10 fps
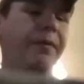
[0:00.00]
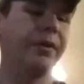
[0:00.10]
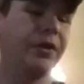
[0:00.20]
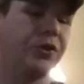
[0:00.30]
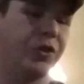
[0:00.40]
mean,
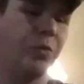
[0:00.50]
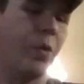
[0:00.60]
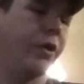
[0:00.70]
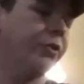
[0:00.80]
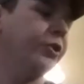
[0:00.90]
that's just
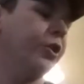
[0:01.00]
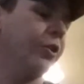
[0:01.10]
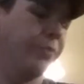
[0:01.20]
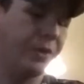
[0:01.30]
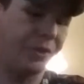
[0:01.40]
wear and
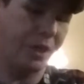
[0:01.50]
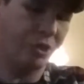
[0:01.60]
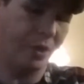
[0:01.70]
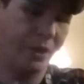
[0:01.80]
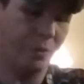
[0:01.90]
tear. Plus, I
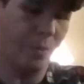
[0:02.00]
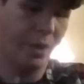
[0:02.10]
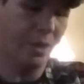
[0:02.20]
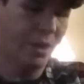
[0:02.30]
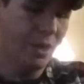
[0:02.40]
actually like the
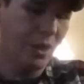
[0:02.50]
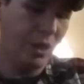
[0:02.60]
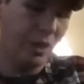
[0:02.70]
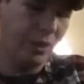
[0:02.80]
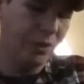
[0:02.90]
way
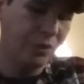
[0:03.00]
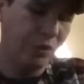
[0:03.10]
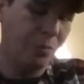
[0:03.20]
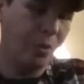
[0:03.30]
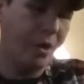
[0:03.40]
it gives it a
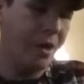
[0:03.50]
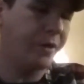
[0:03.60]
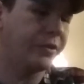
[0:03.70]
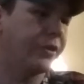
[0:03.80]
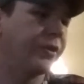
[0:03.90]
little more
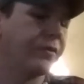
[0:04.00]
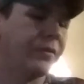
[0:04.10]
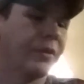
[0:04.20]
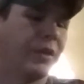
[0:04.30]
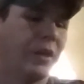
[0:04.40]
character.
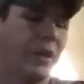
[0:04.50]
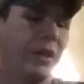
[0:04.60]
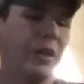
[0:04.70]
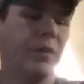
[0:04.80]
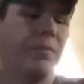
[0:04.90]

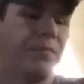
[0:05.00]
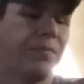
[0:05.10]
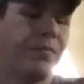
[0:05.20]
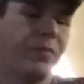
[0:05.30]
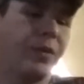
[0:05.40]
Of
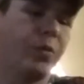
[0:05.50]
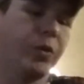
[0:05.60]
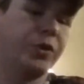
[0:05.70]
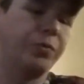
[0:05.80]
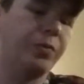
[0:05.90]

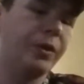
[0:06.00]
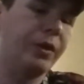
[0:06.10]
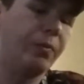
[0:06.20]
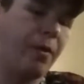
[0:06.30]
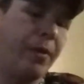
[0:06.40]
course, with
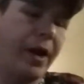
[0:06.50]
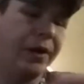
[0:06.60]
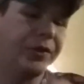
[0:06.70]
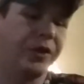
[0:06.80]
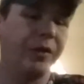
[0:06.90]
the rubber
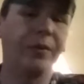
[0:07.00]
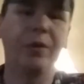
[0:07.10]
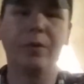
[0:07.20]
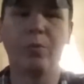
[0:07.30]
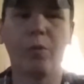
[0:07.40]
housing on
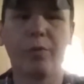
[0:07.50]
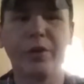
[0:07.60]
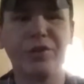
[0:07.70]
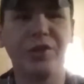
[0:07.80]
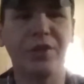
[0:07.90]
the
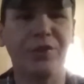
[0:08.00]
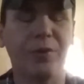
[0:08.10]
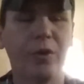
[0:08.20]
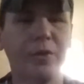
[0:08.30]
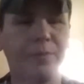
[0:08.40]
Wolverine
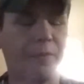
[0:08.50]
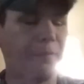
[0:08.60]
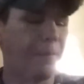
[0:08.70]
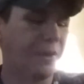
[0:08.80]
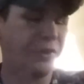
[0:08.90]
CSR
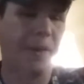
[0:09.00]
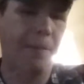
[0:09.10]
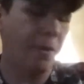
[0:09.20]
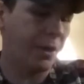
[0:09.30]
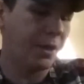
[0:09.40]
by
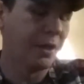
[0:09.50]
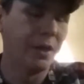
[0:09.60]
Sightmark,